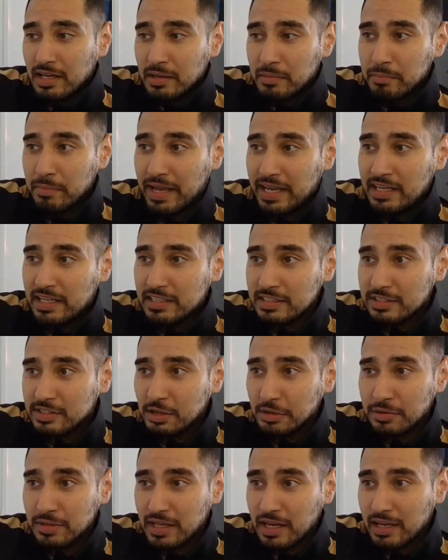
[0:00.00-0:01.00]
made it
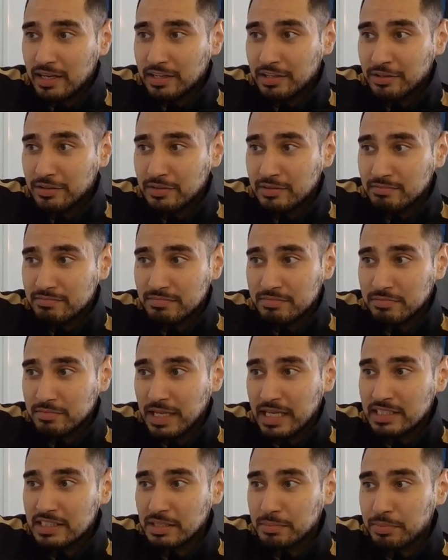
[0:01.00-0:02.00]
so that, you know,
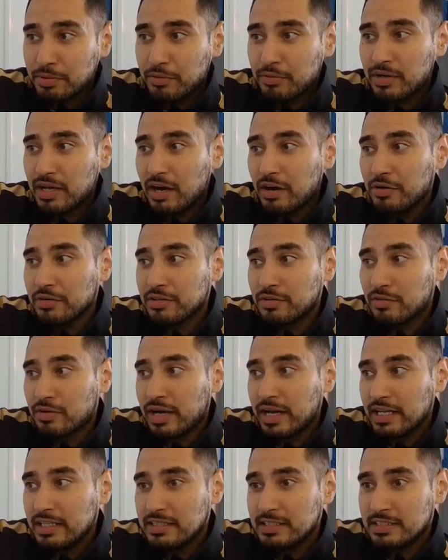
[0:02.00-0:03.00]
Inter pulled out of the
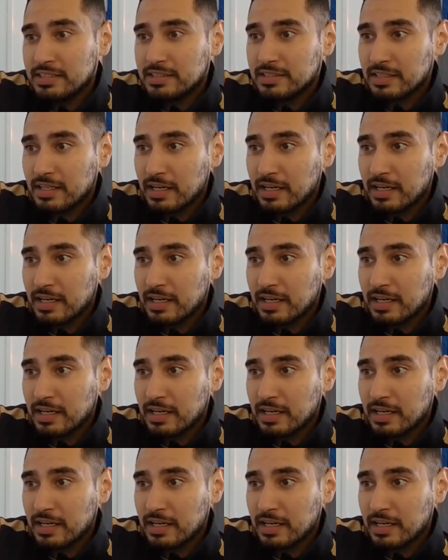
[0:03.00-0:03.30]
race.